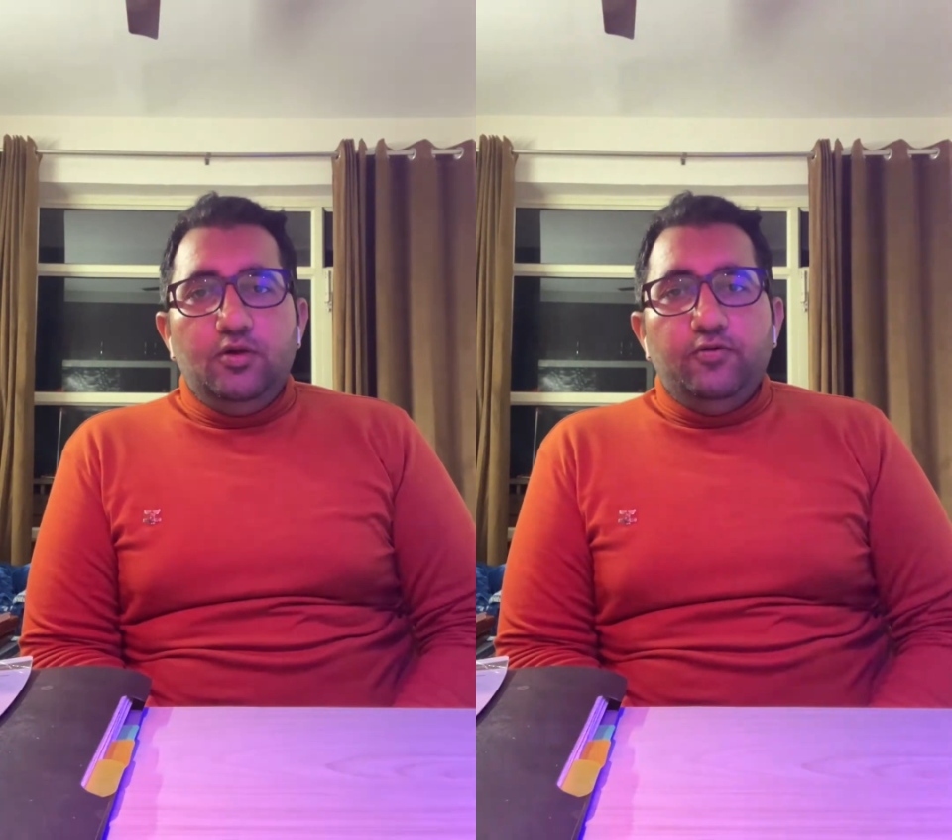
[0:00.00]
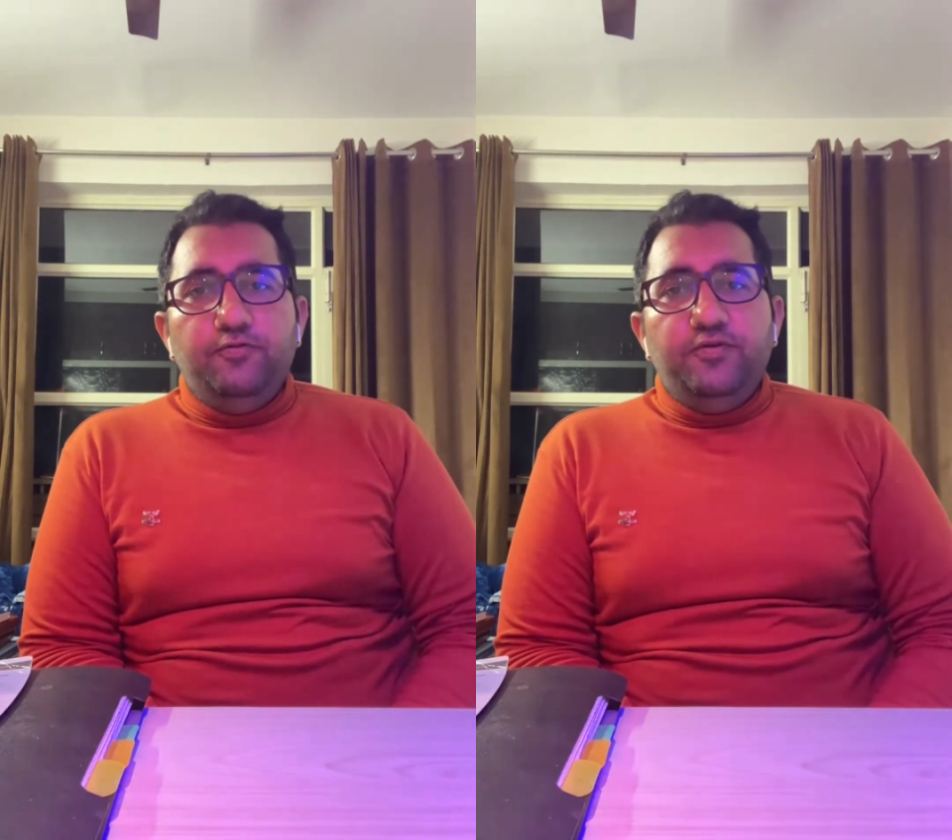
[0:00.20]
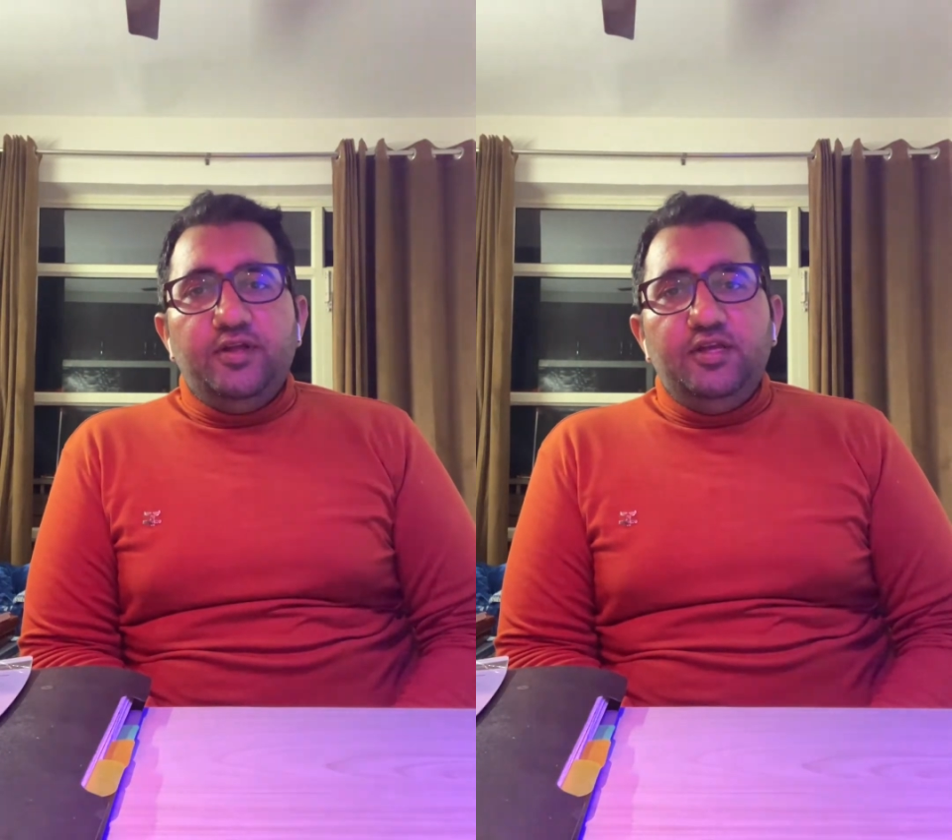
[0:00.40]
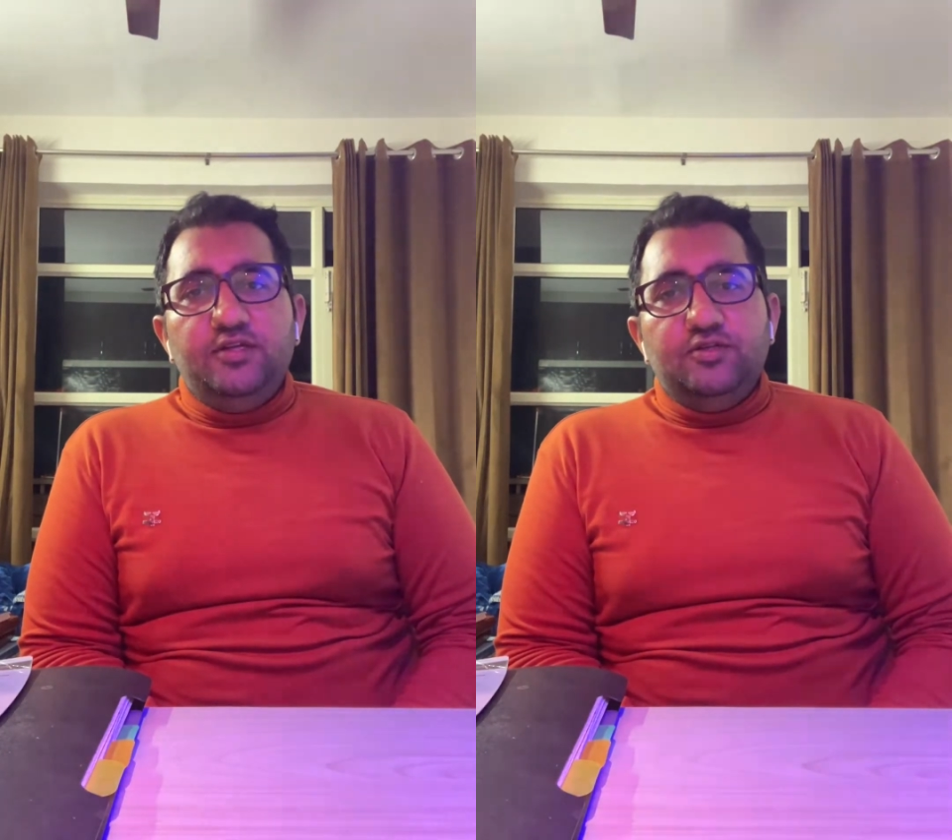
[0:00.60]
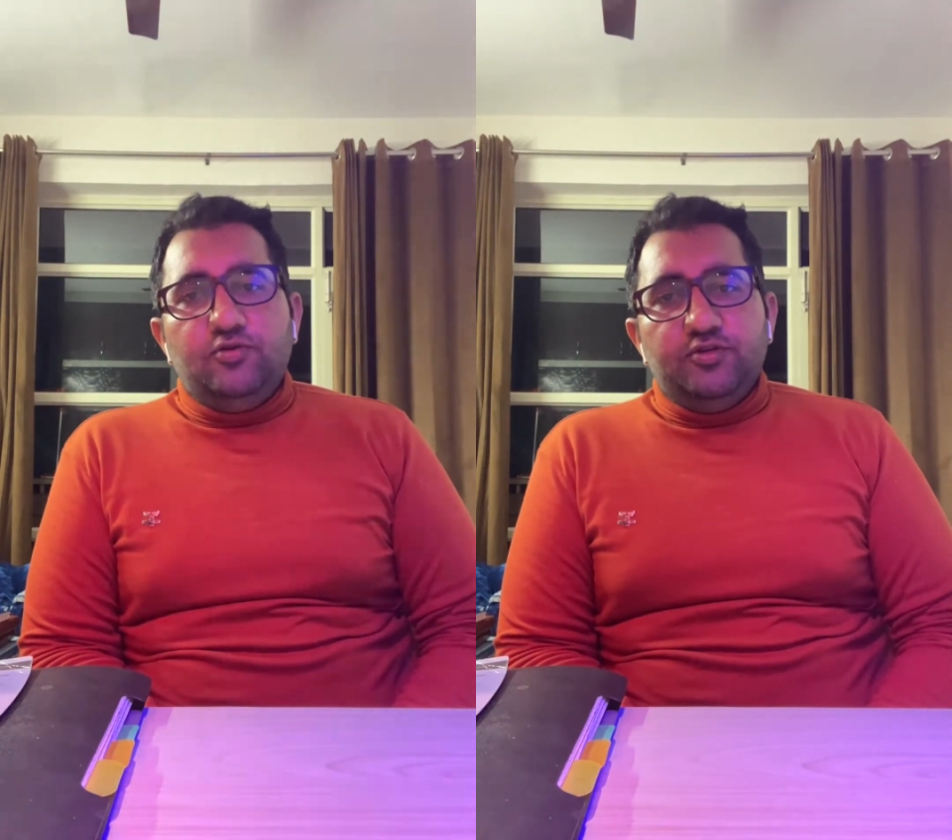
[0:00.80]
very
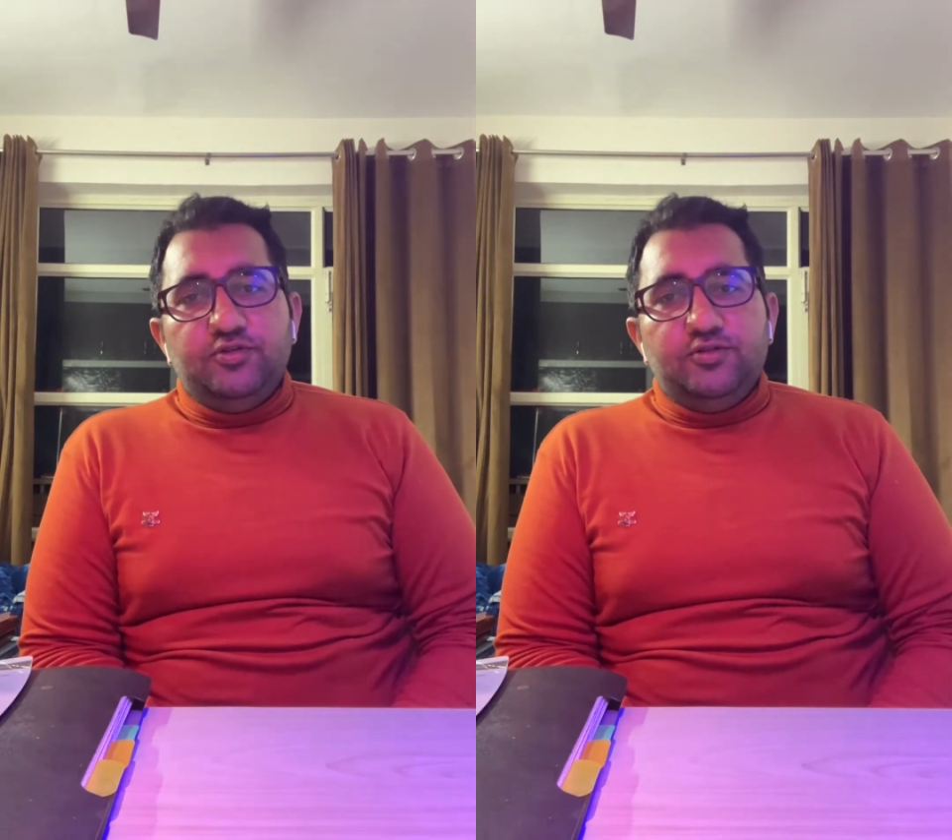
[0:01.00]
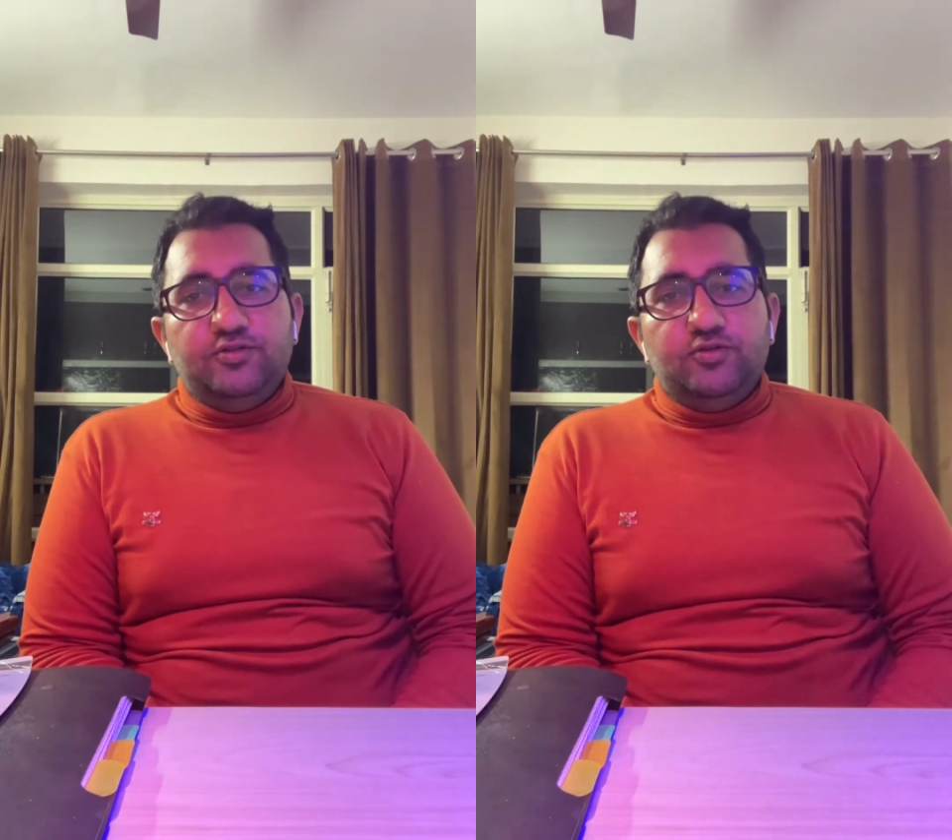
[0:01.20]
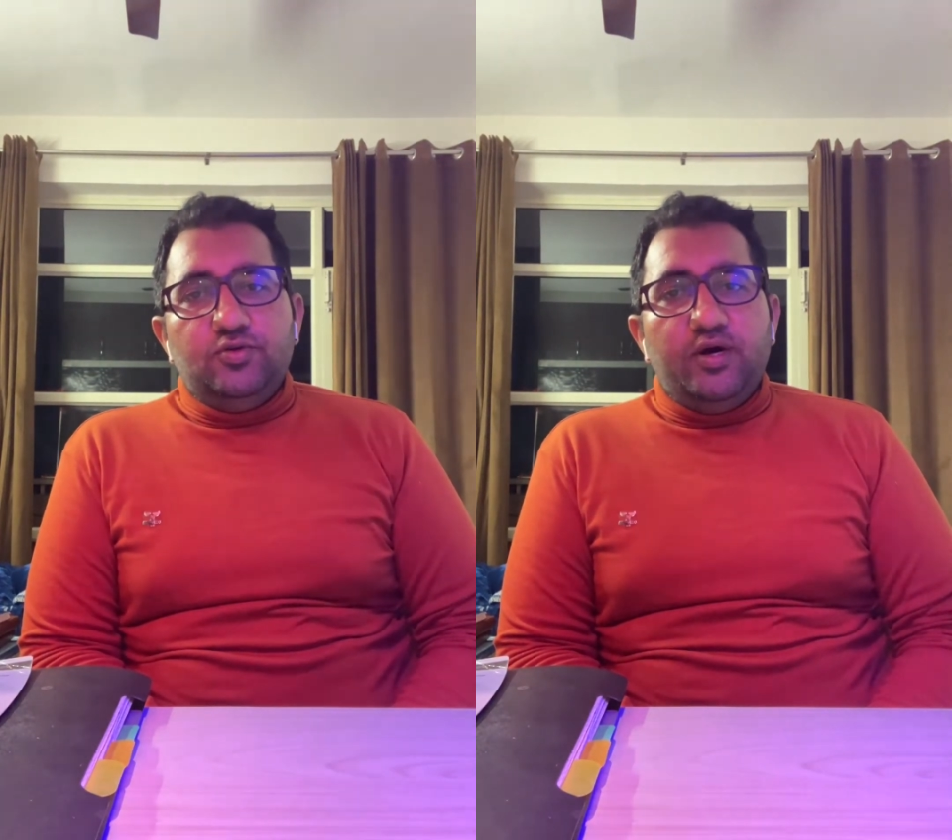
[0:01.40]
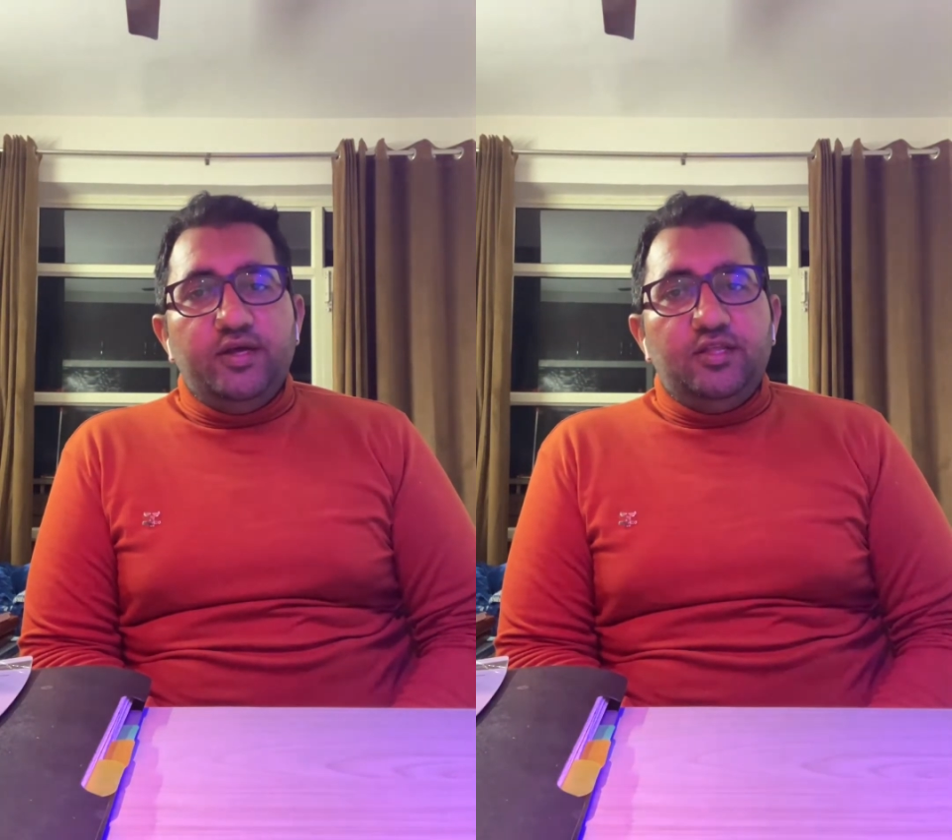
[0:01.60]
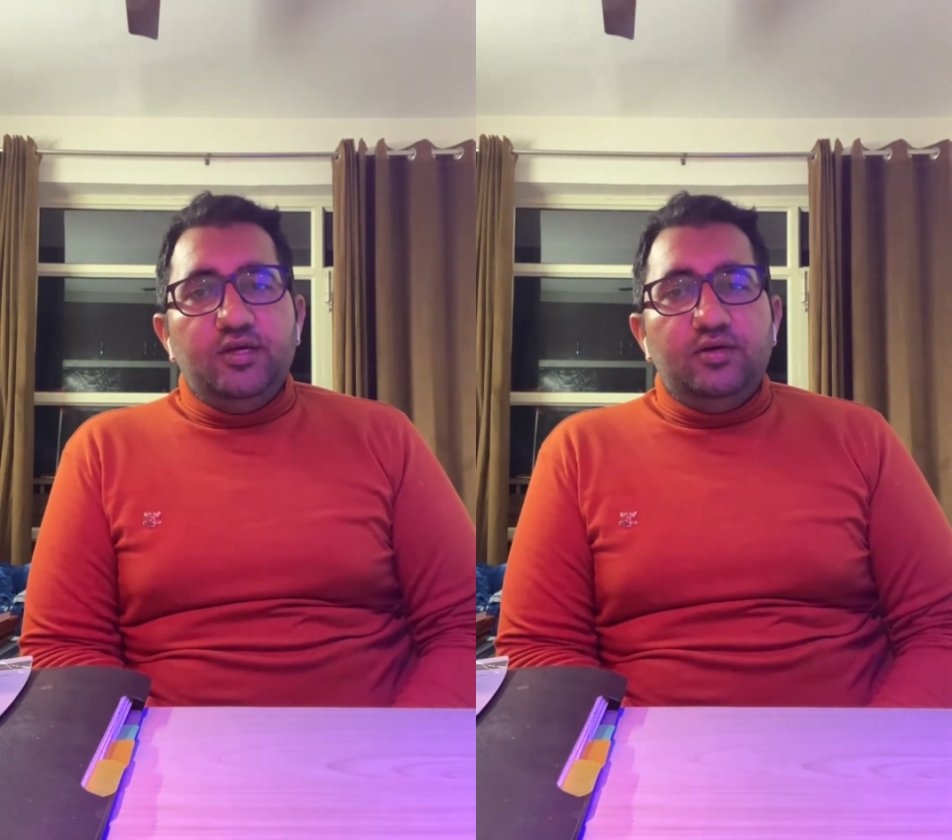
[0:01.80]
easy question so i
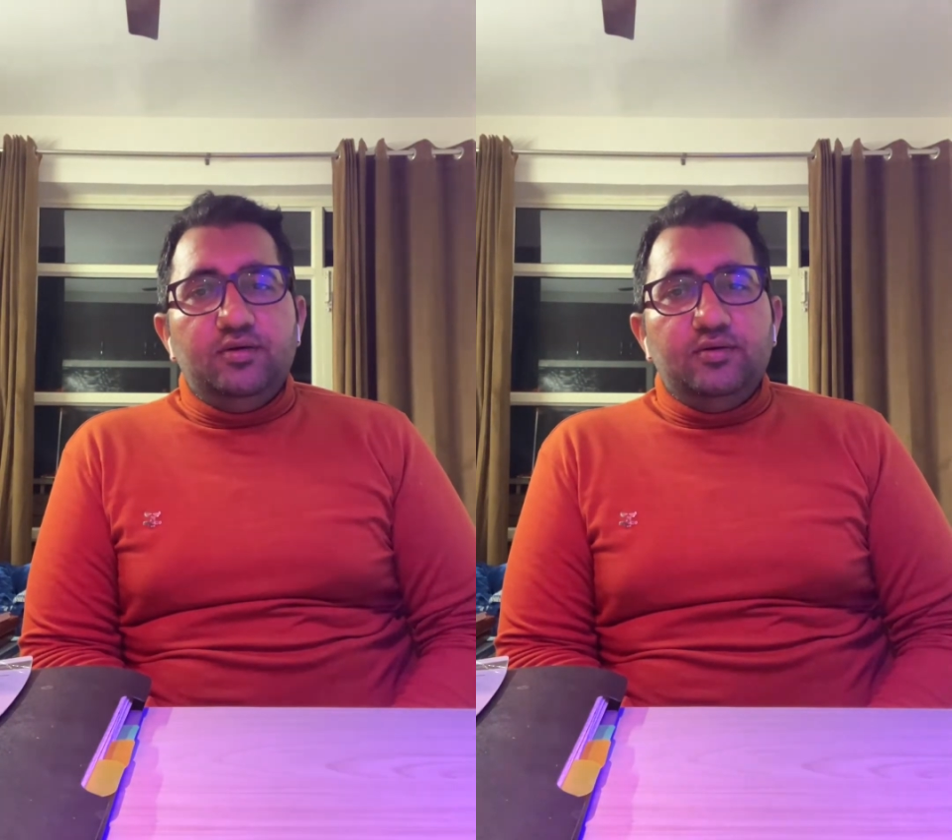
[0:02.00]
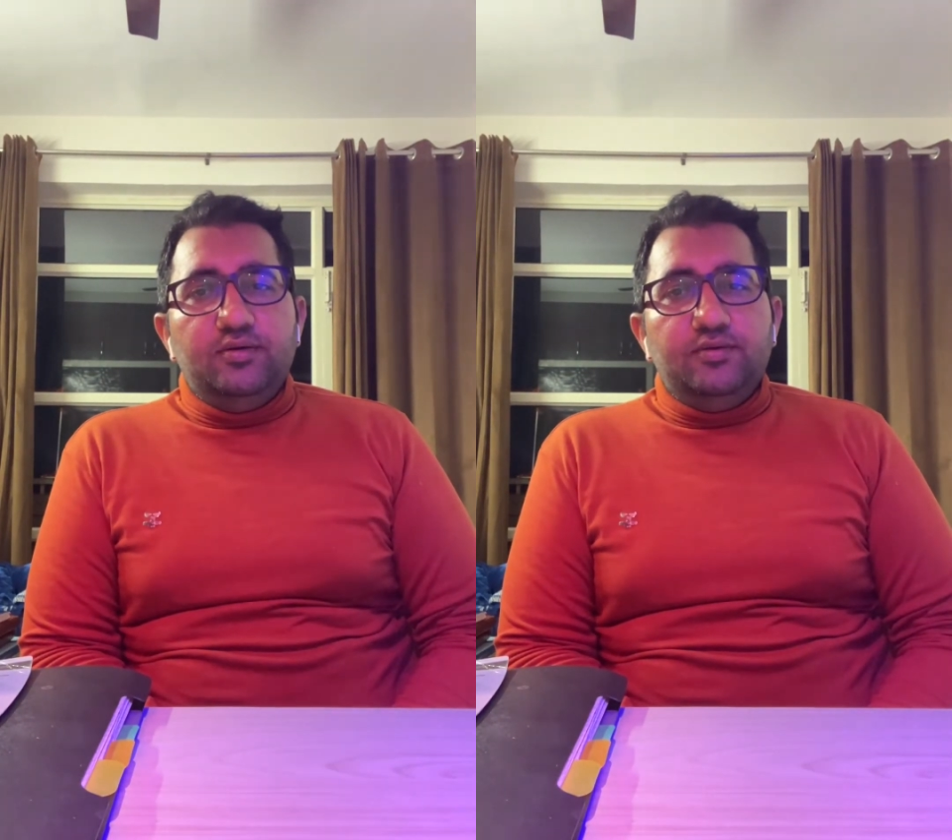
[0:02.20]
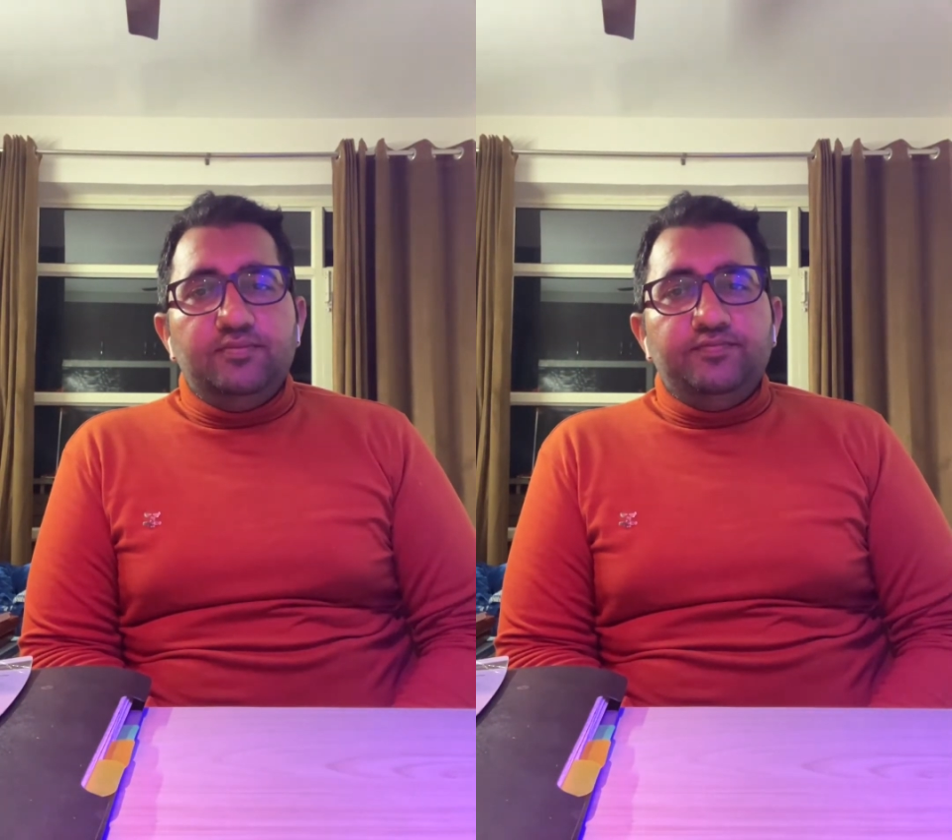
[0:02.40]
think uh,